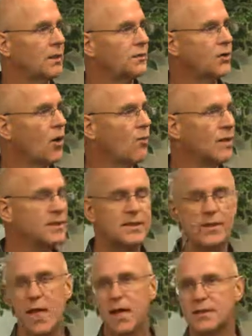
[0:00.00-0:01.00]
no one
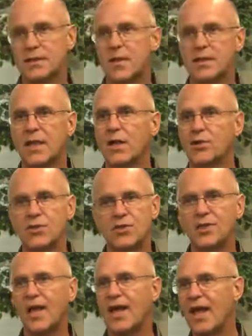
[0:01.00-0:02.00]
says that they
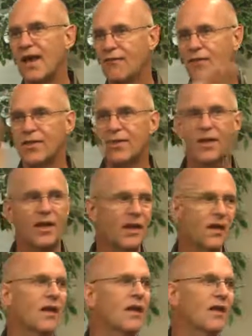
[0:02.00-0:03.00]
understand
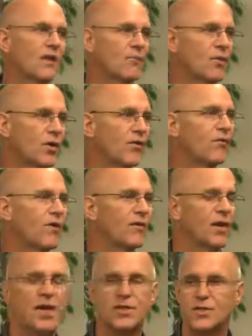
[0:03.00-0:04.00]
everything in the book of
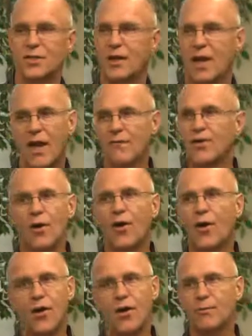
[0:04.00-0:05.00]
Revelation. I haven't
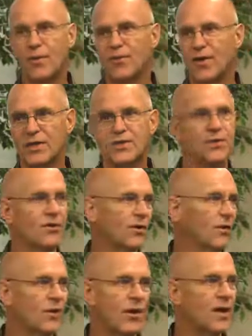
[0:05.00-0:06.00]
heard a
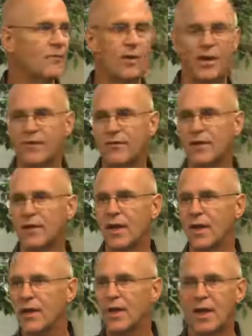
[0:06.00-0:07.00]
professor or anybody,
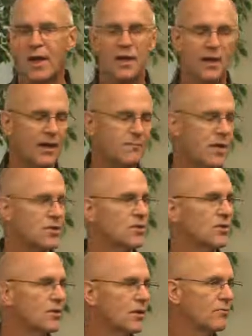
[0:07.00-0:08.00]
even I
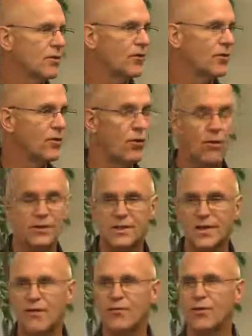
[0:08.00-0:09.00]
mentioned Brother North,
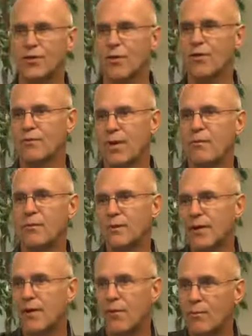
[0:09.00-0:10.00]
Stafford North,
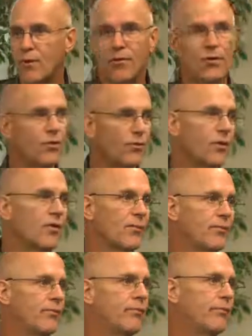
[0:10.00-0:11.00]
probably in our brotherhood, one of
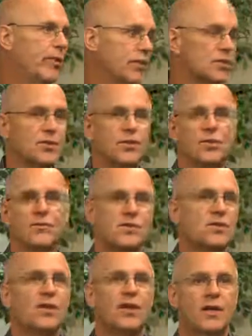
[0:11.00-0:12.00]
the persons who've
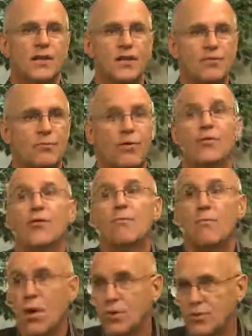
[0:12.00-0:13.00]
studied this book the
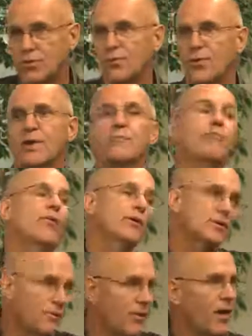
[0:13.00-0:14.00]
most, written
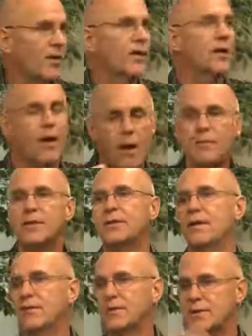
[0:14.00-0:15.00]
books about it and
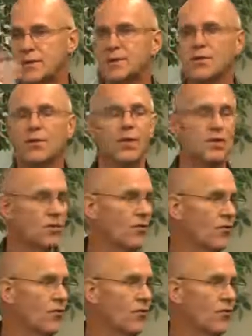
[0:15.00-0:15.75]
commentaries and so on and so